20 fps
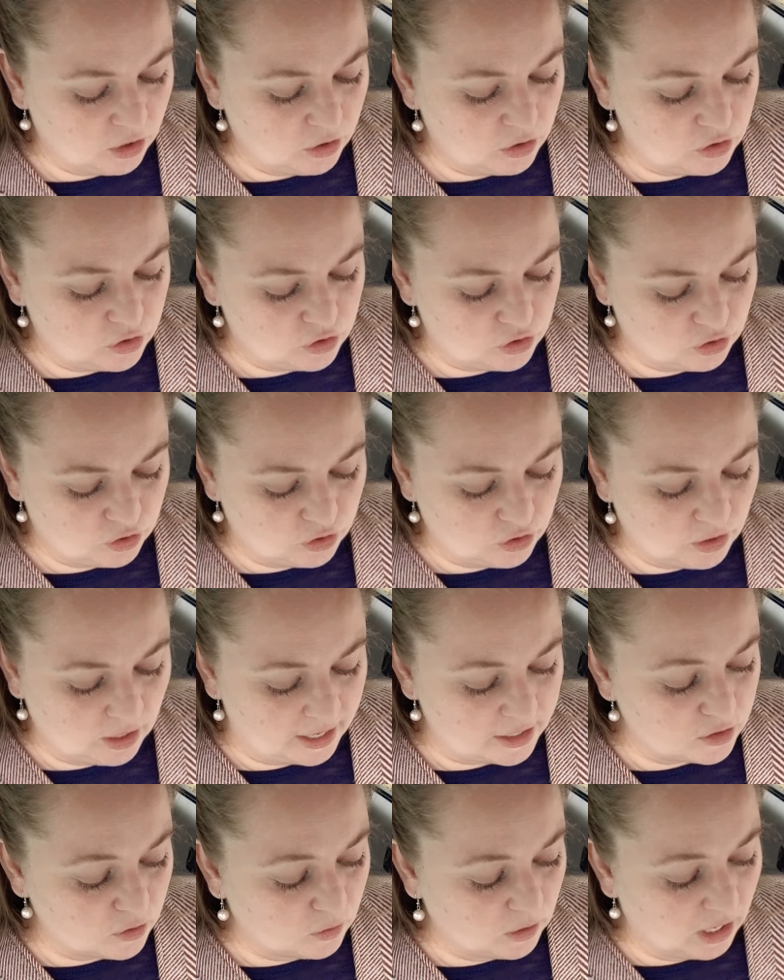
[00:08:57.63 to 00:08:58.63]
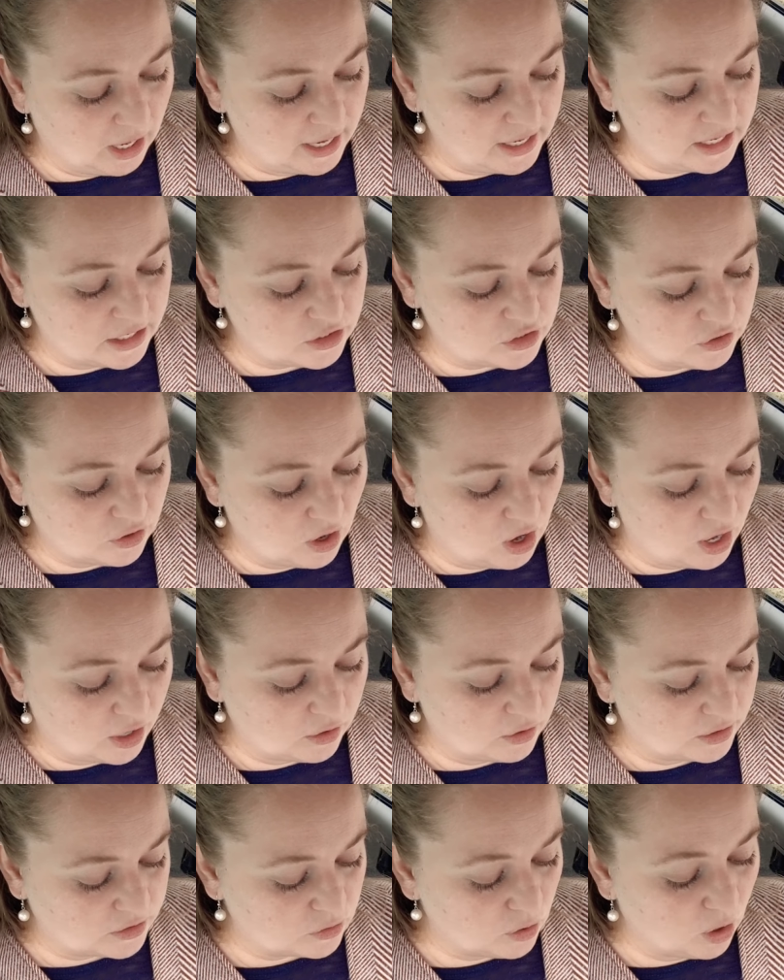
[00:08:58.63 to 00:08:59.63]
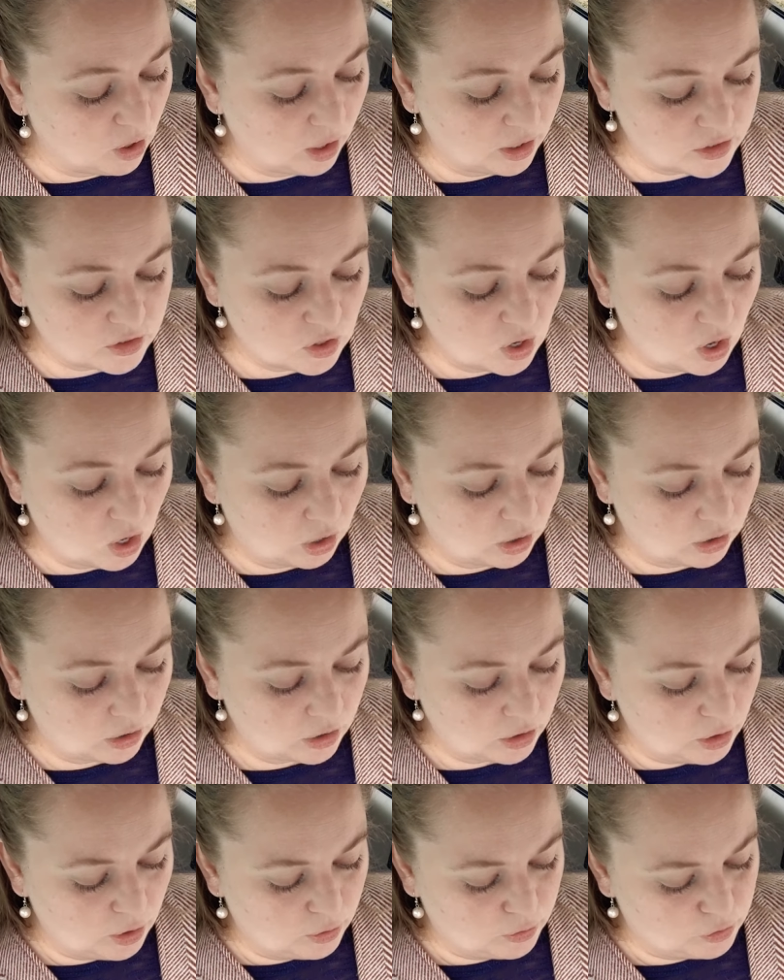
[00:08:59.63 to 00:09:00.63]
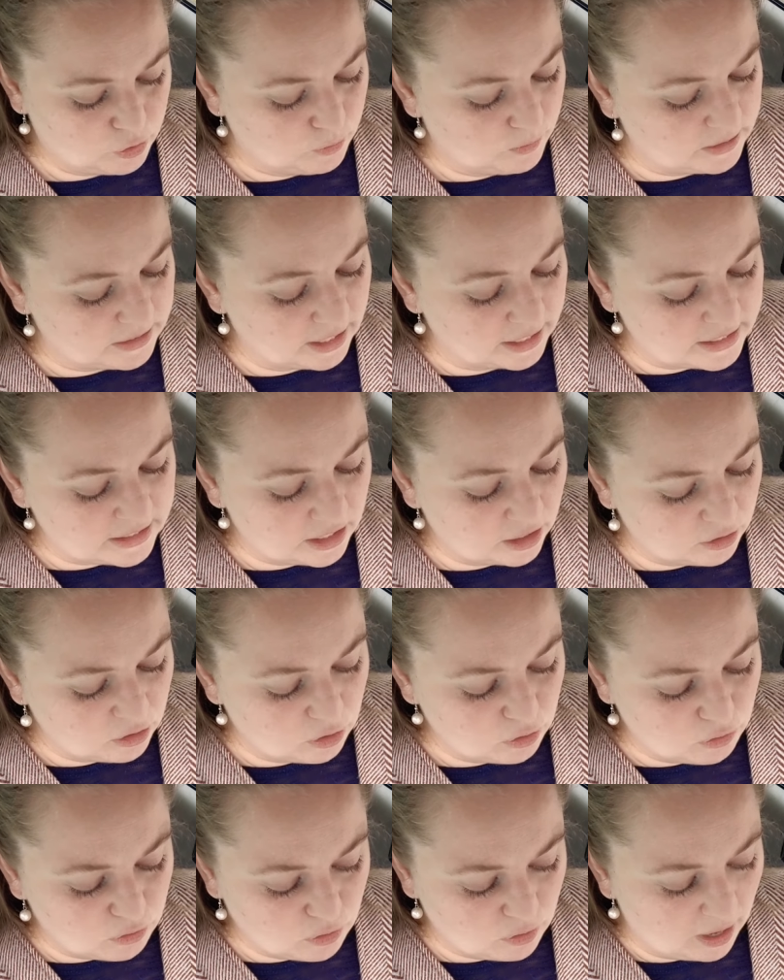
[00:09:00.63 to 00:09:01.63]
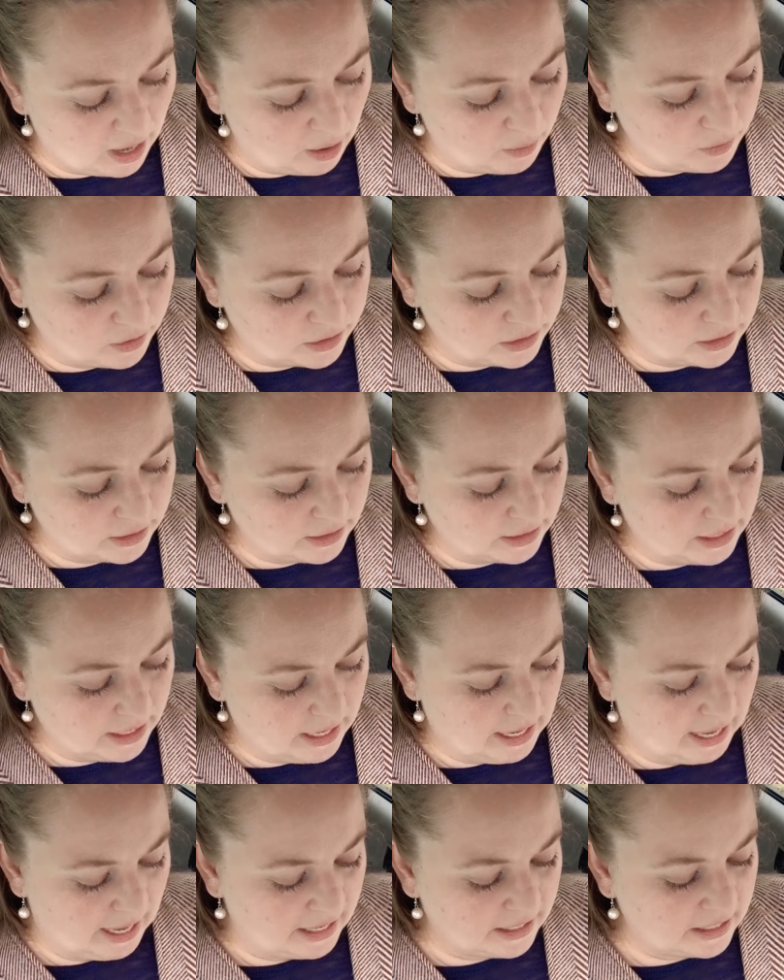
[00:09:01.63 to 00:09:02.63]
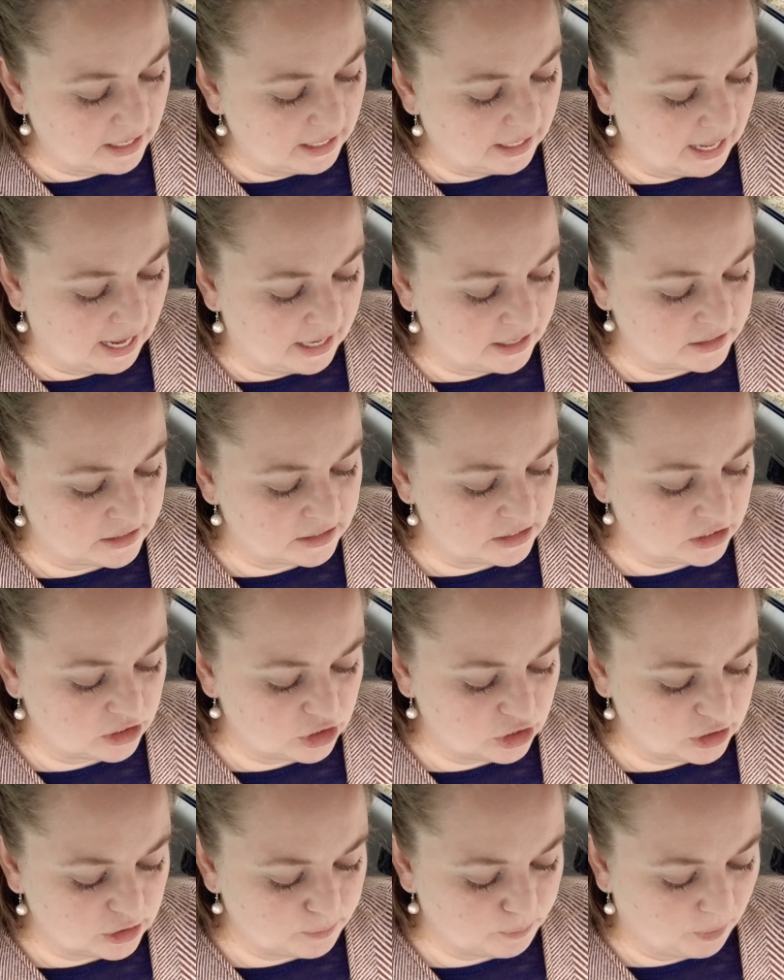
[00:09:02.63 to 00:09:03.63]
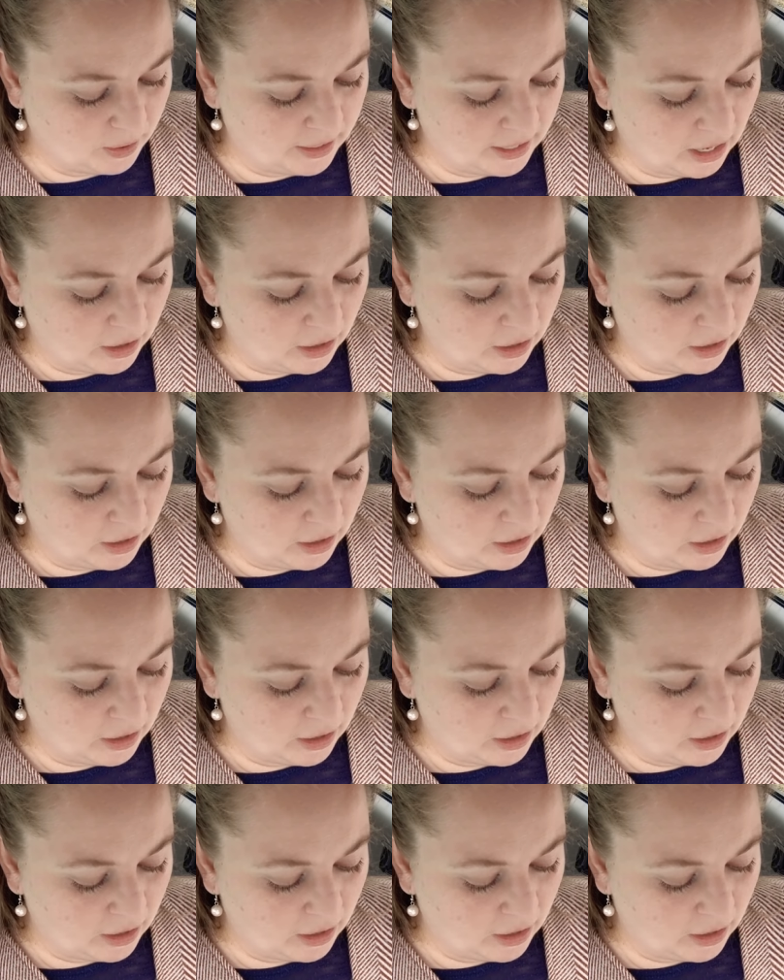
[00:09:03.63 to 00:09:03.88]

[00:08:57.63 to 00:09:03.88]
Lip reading: "Sure, I don't like it, your honor, at all, at all. Do as I tell you, you coward." And at last she spread